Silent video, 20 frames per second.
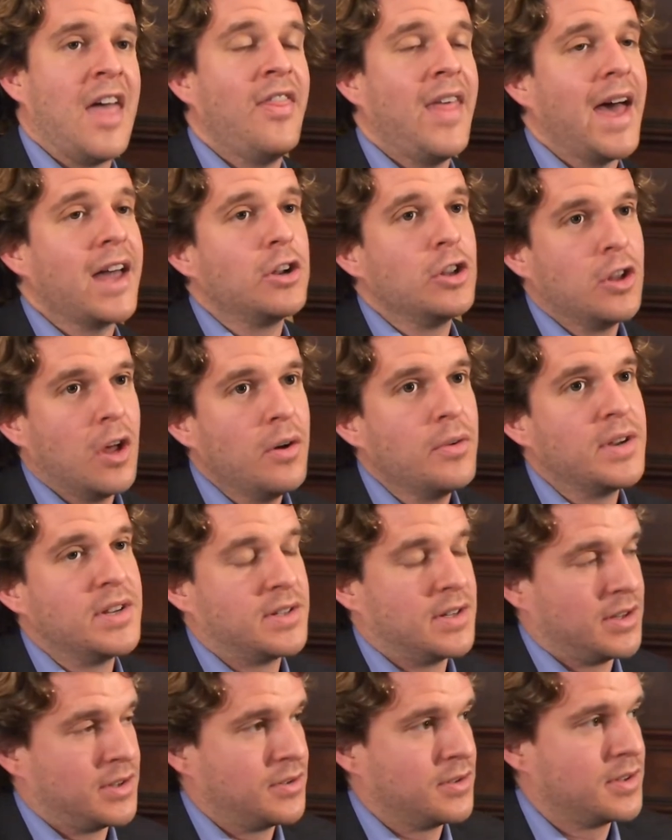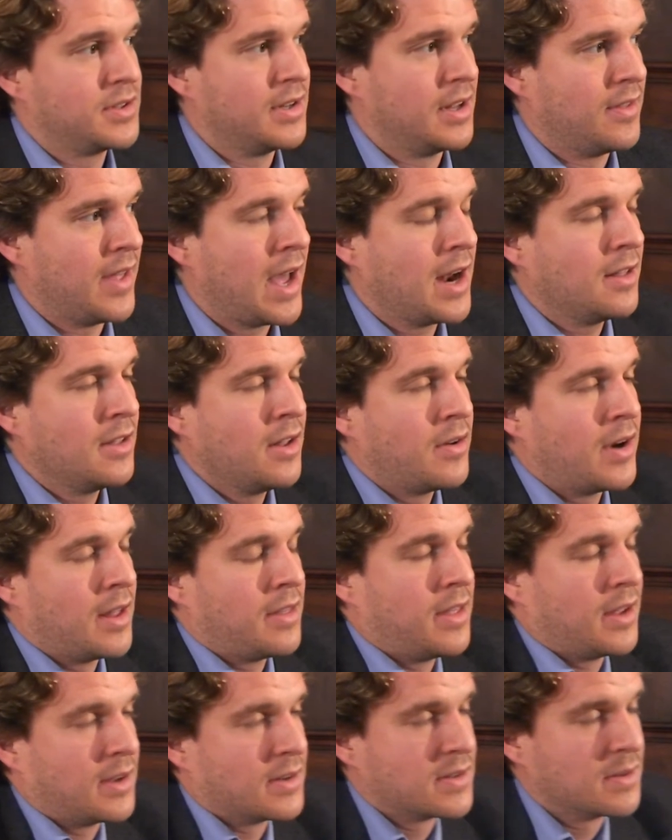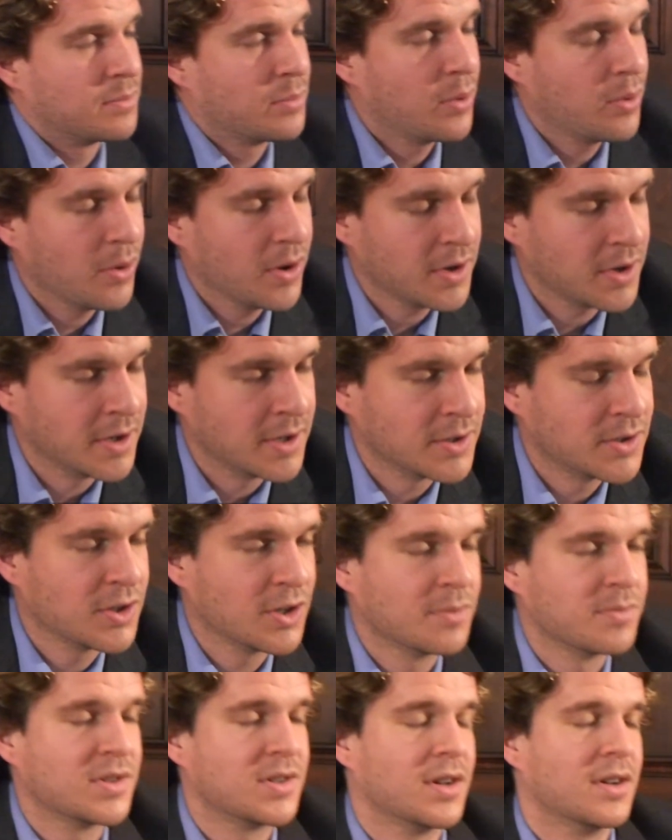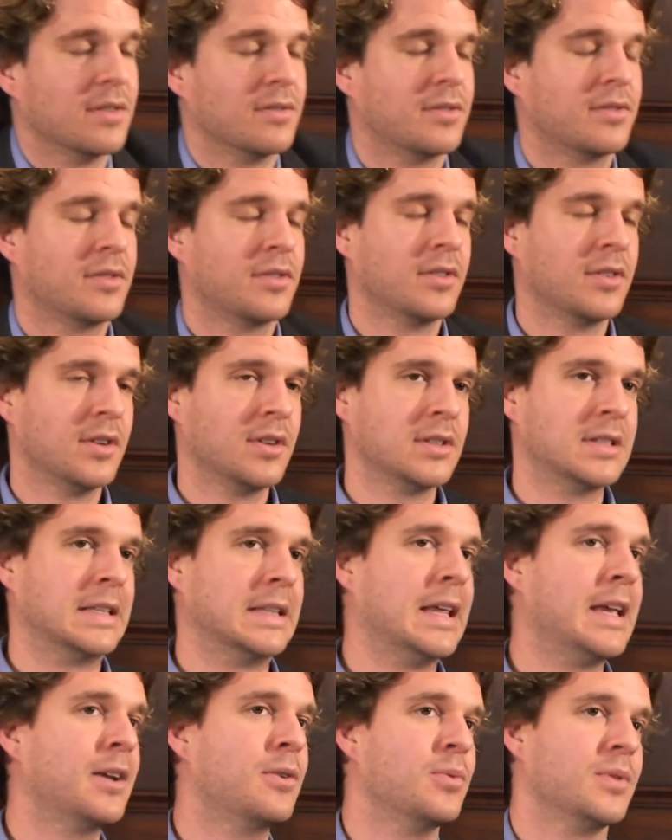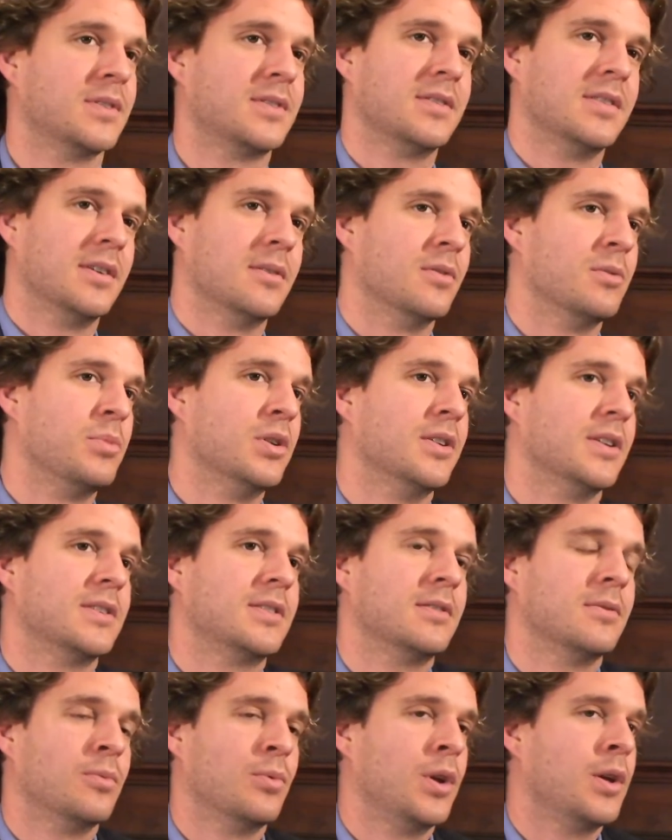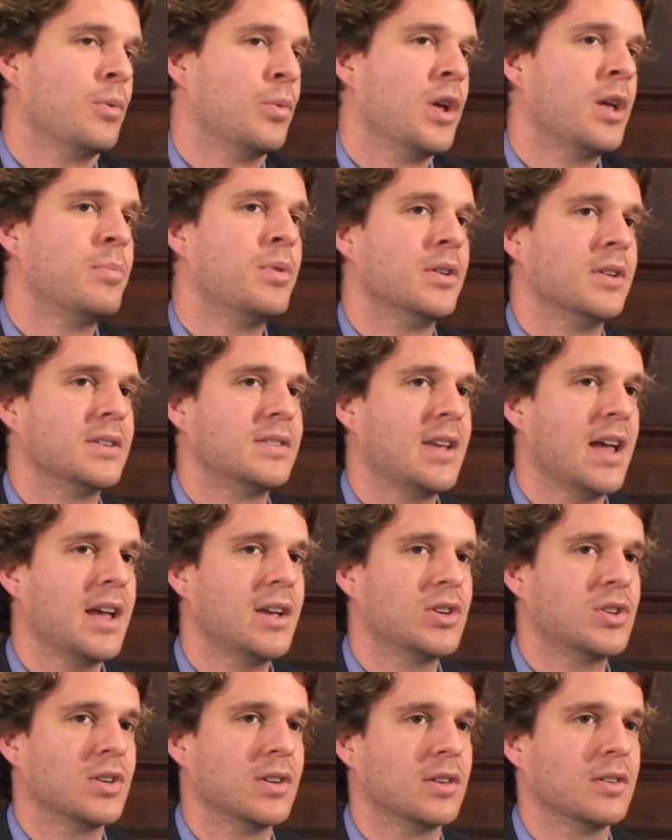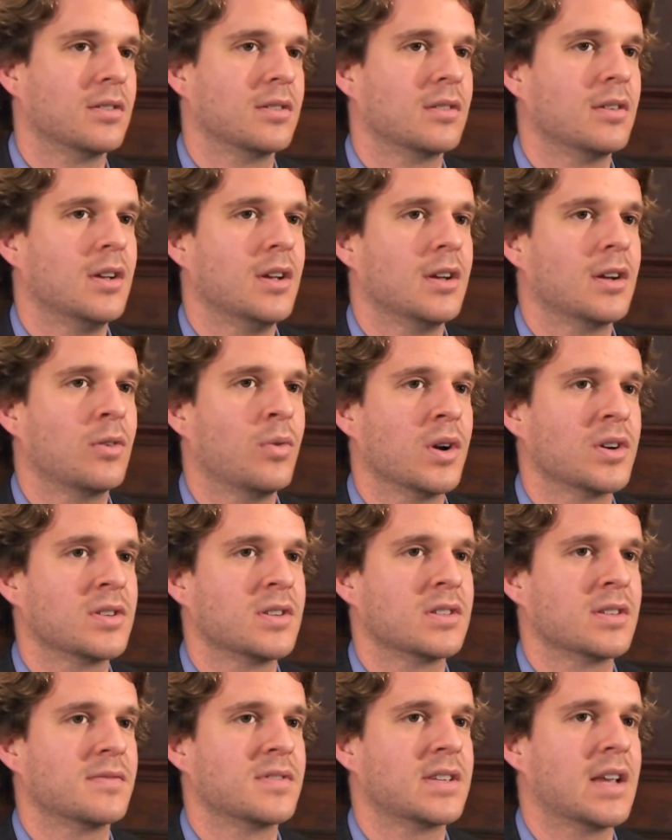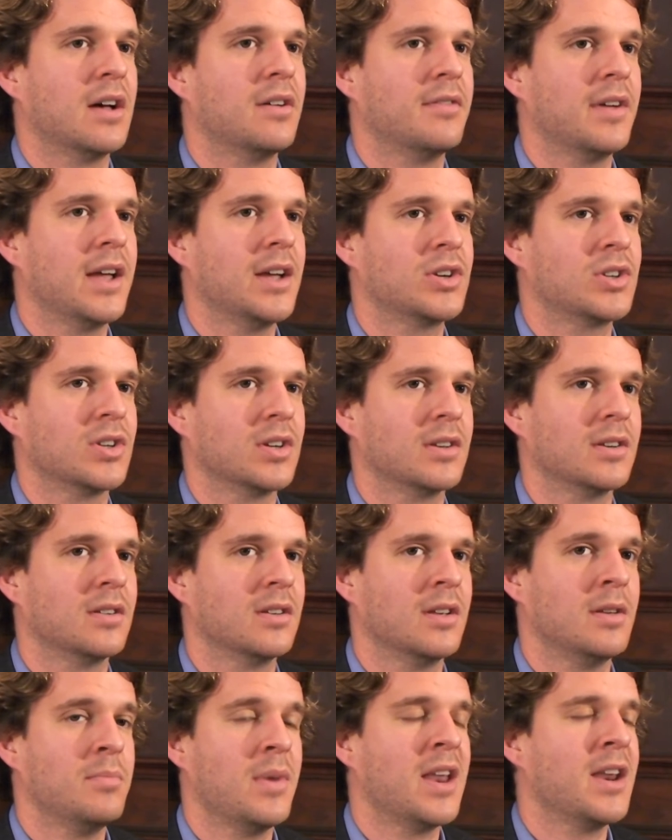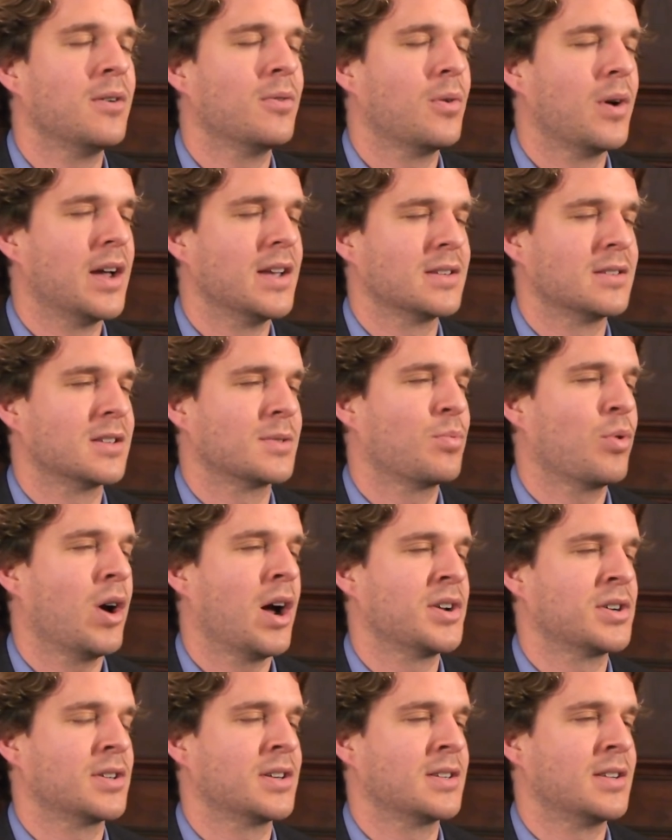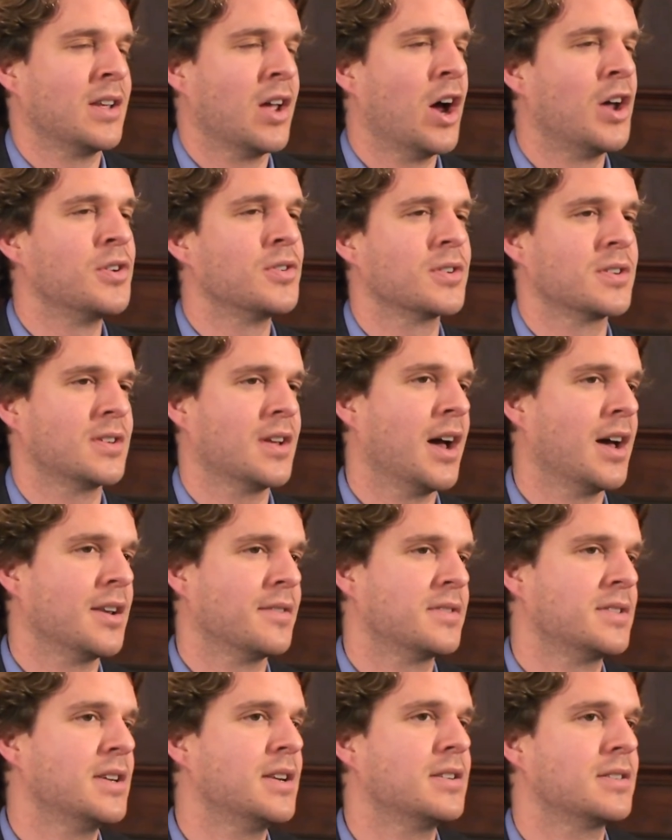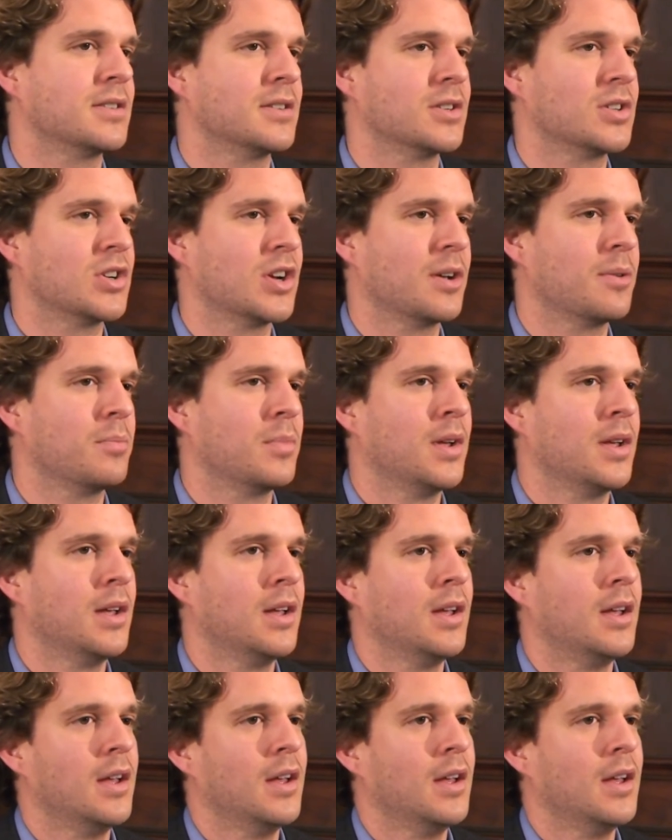And that alone is interesting. That alone, I think, is important in terms of delinquency, rehabilitation, questions of salvation. In many ways, this project is the underside of citizenship.